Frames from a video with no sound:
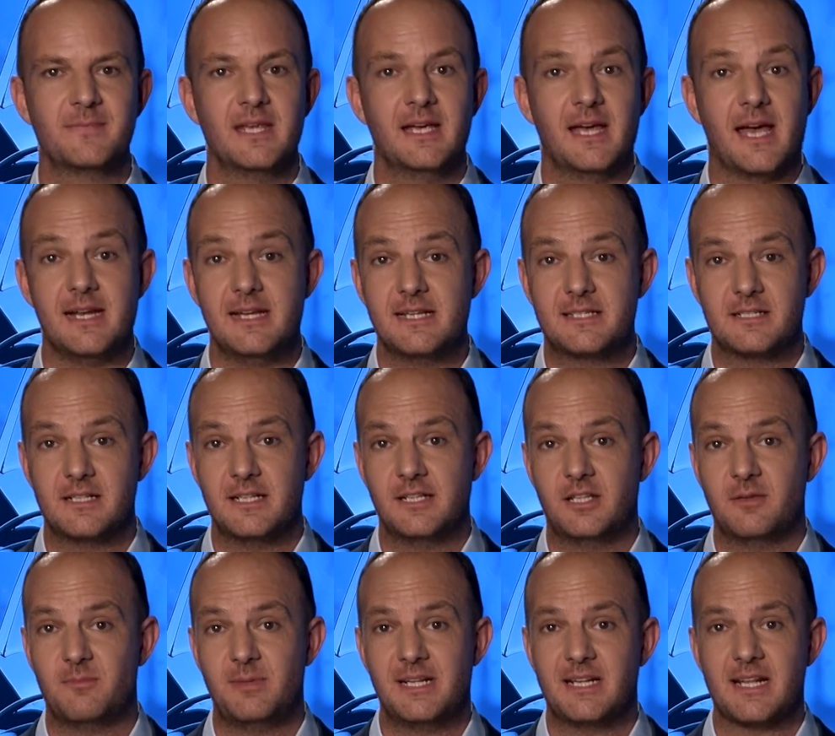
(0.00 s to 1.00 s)
And it's a
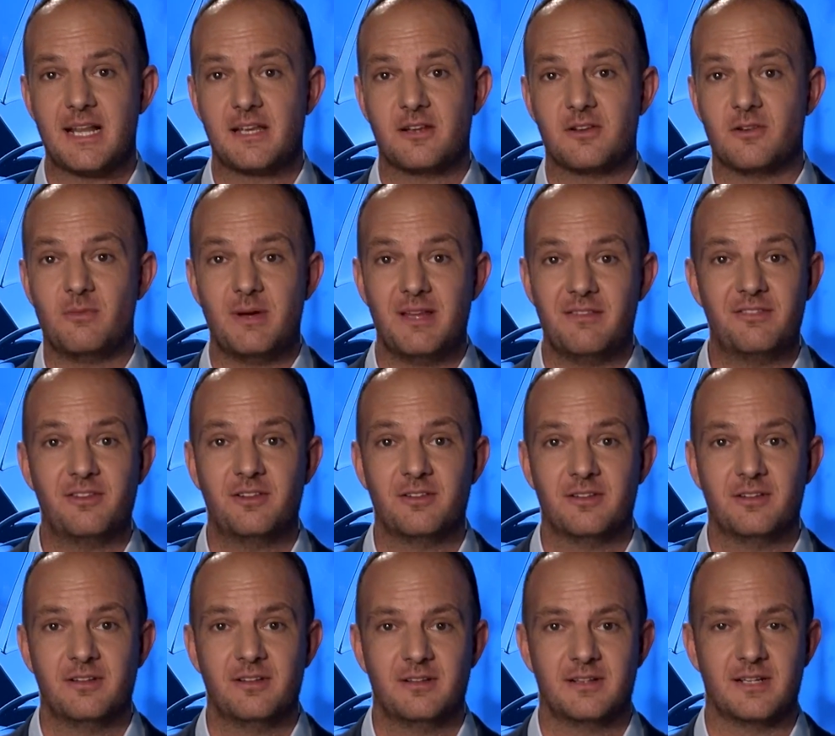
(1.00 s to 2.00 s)
little bit like a river,
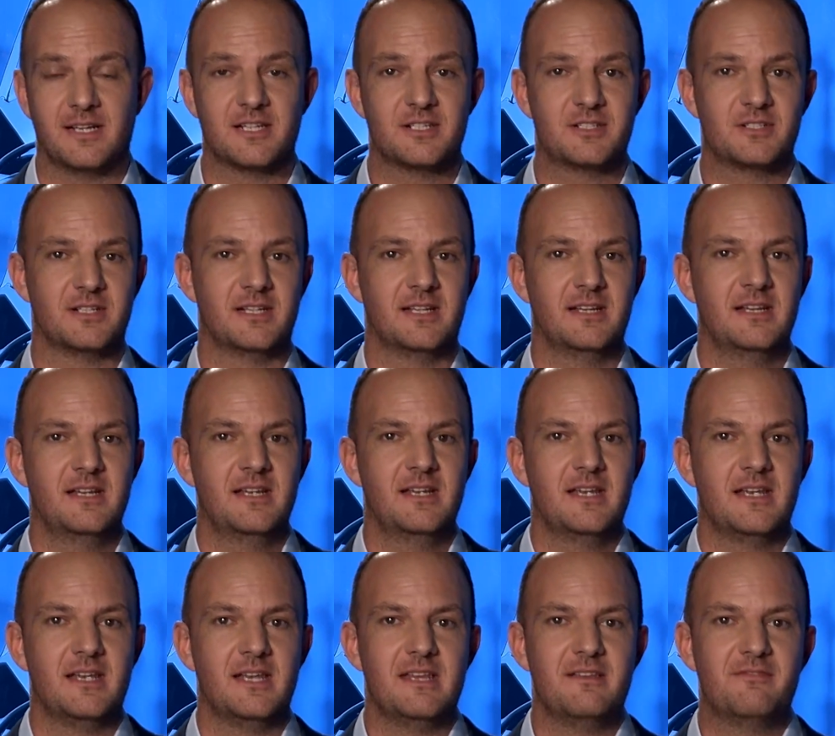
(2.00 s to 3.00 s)
actually.
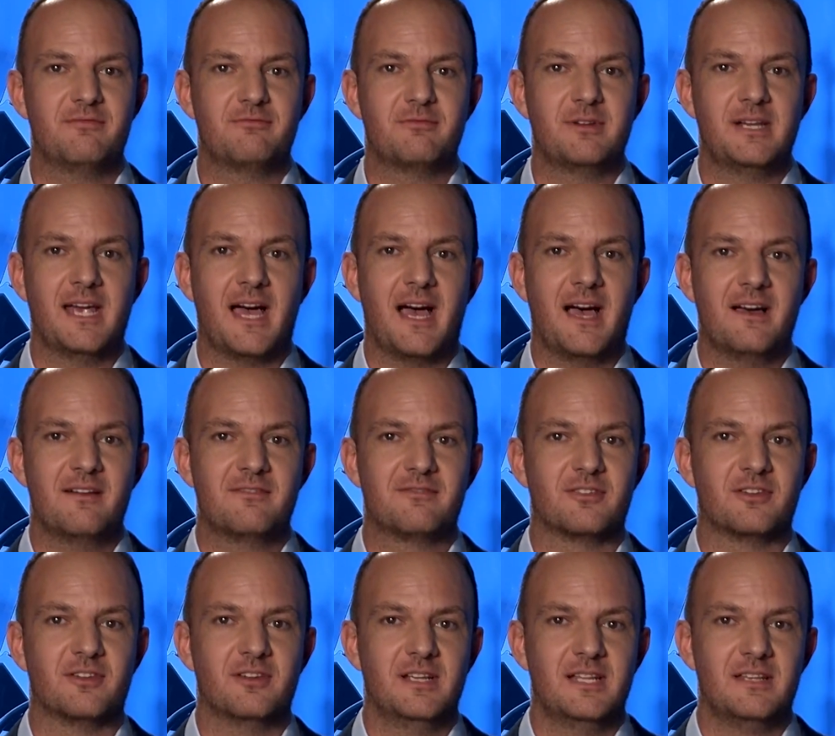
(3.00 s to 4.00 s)
If you
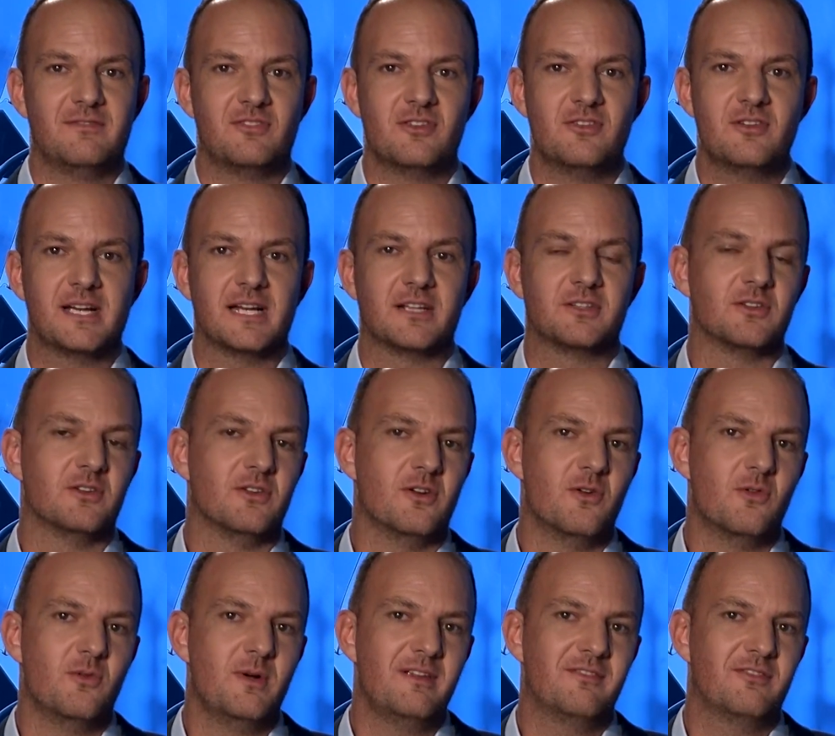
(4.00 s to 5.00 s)
look at a
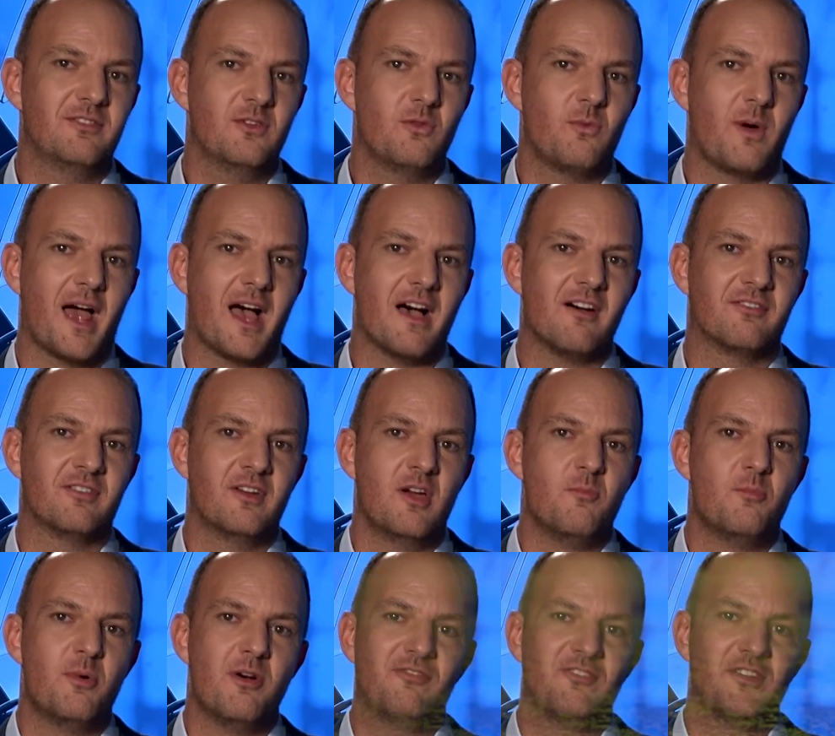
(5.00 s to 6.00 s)
river, we have
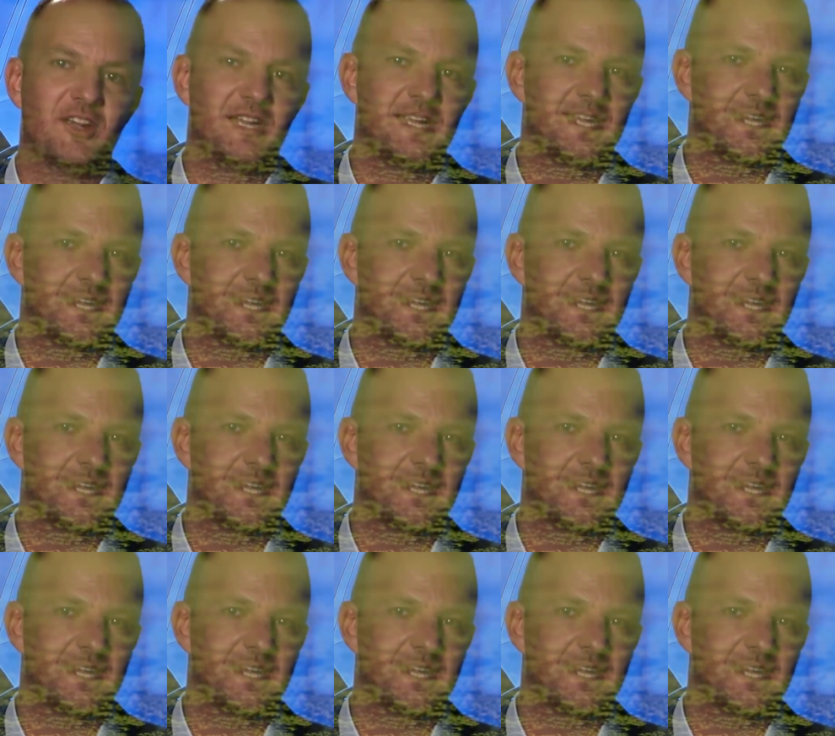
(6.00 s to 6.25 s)
perfectly